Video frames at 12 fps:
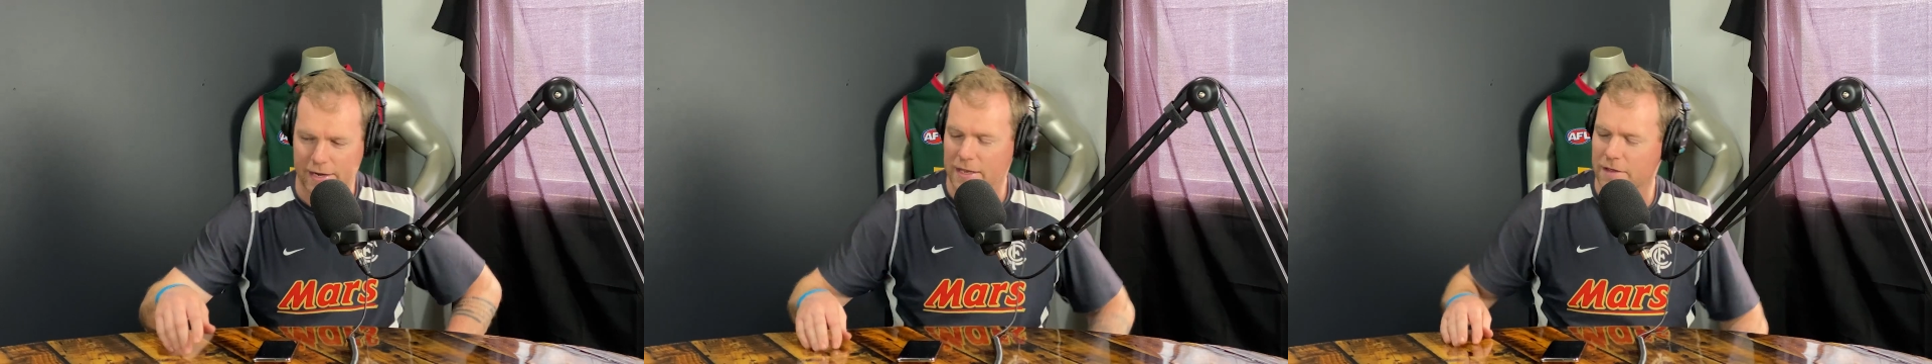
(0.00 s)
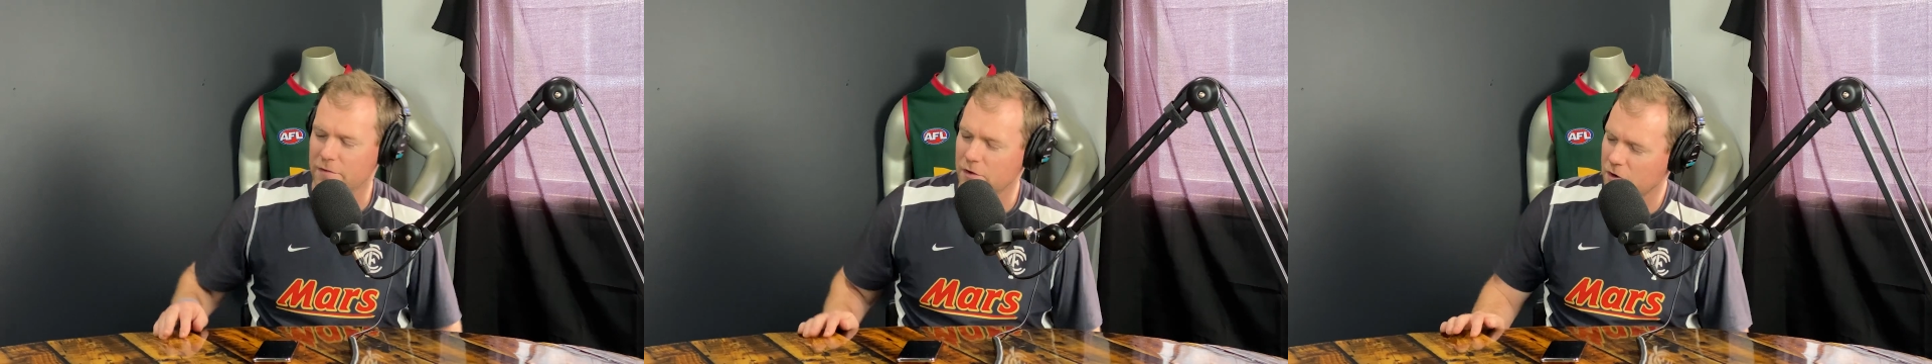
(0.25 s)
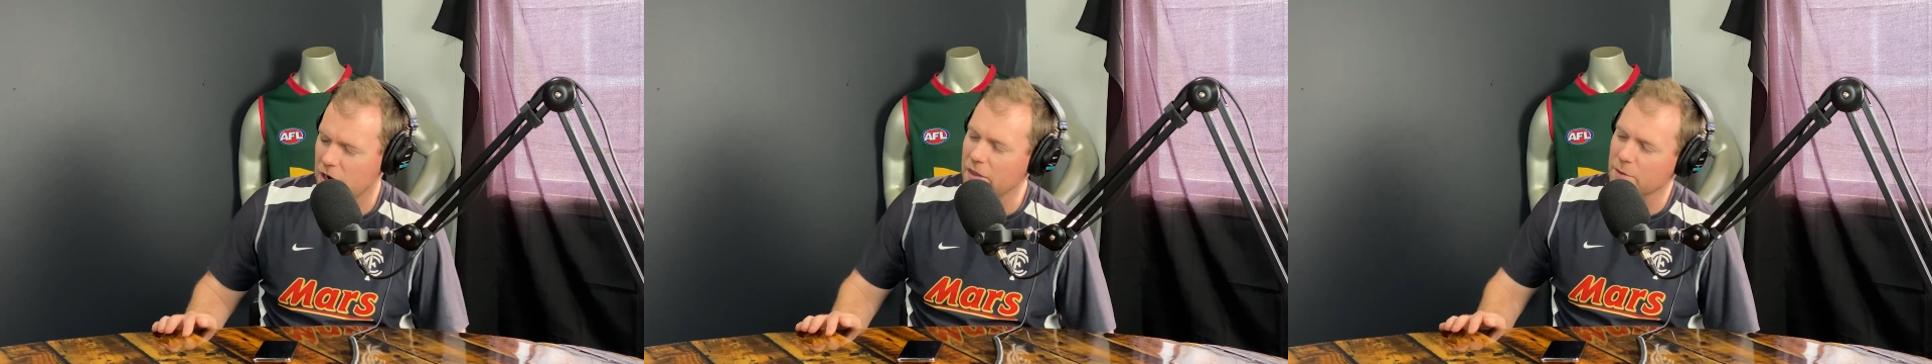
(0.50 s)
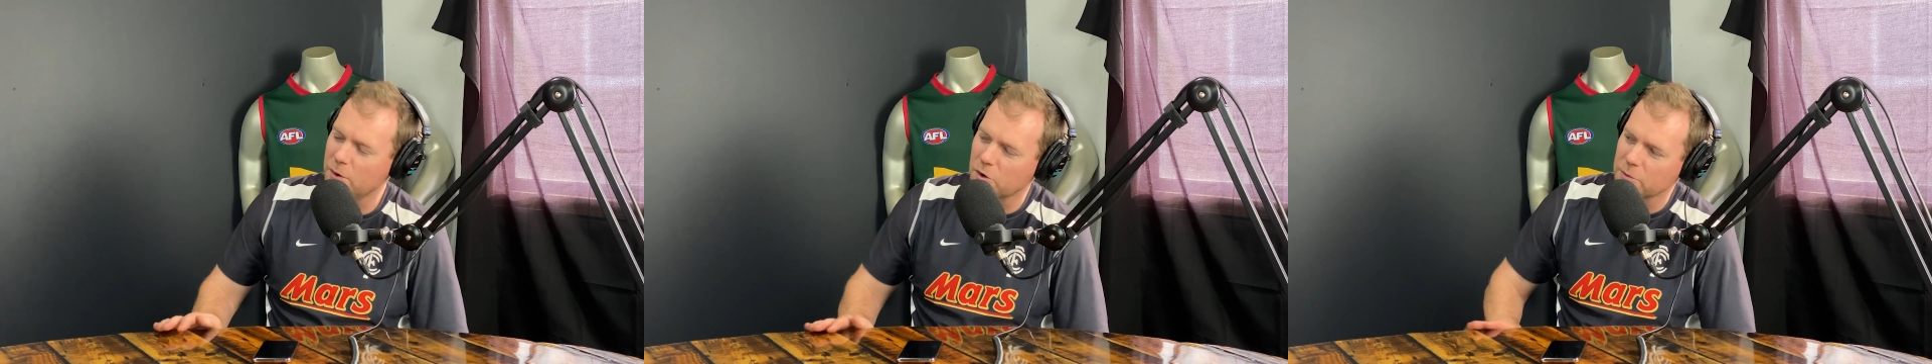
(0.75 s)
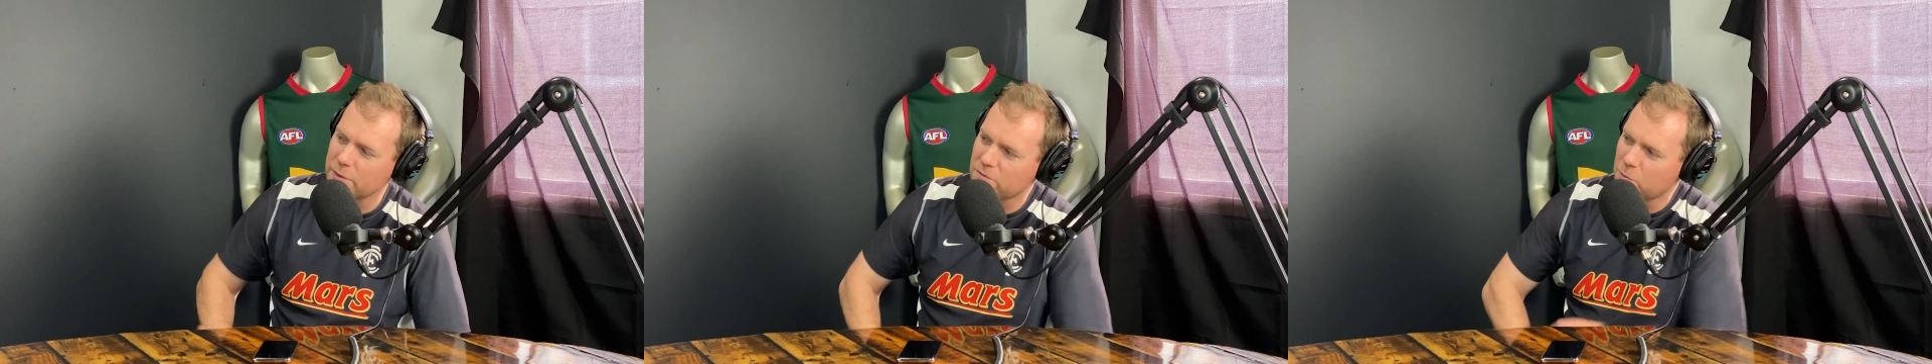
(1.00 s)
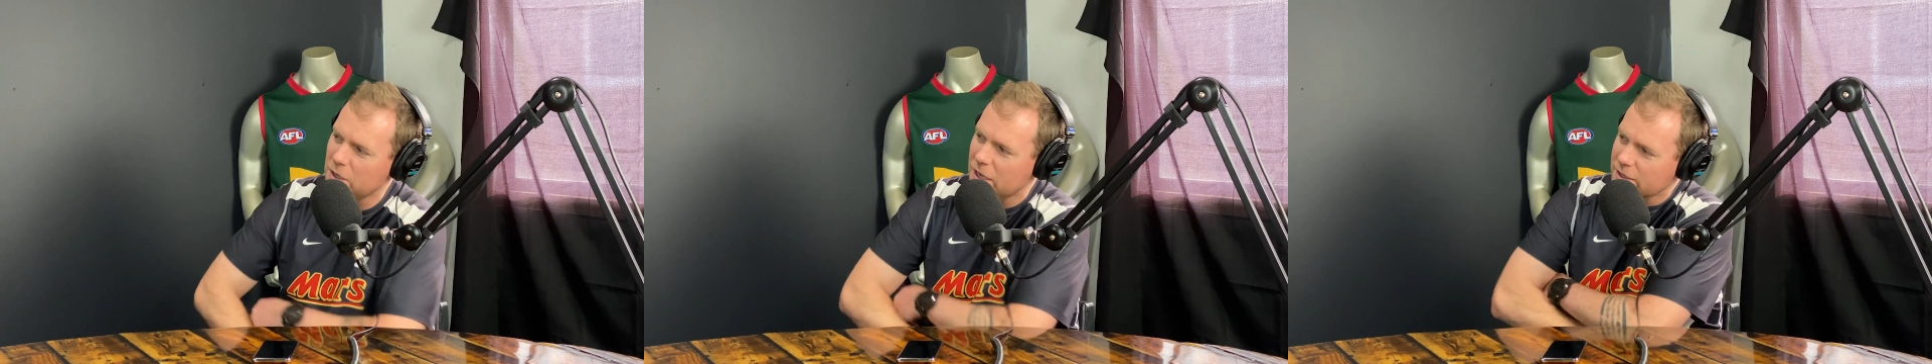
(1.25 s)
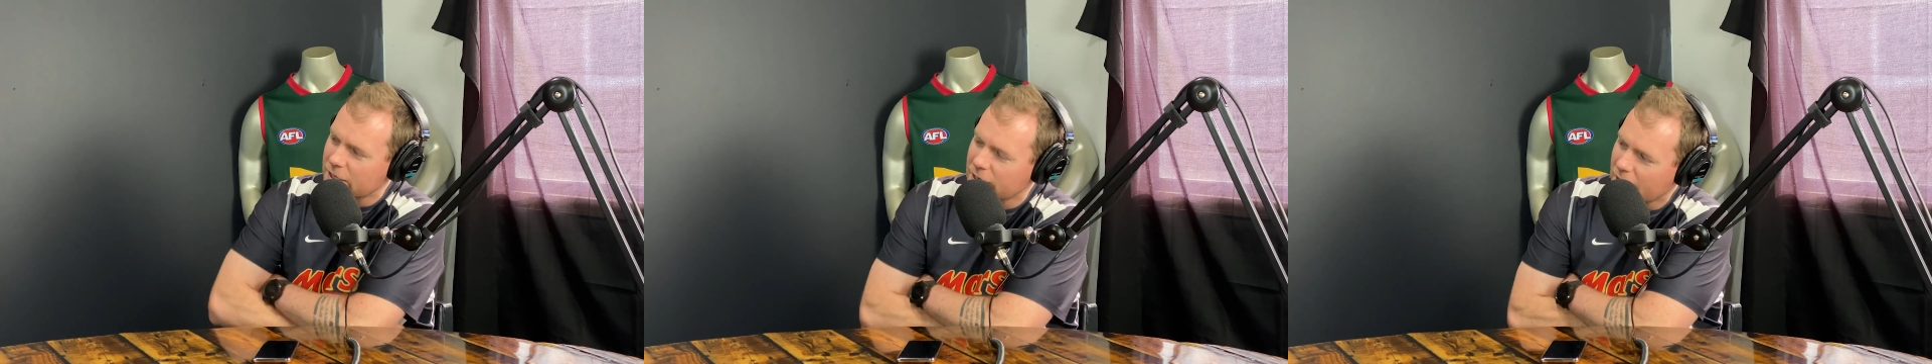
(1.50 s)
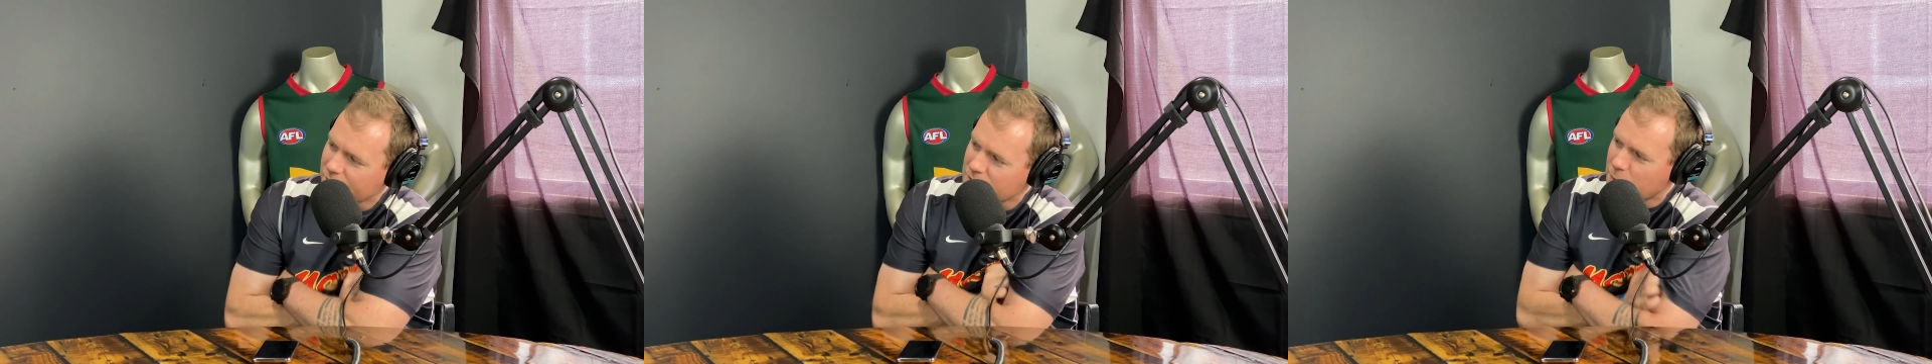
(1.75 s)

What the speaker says: to give your other pod a bit of a plug then, Nath?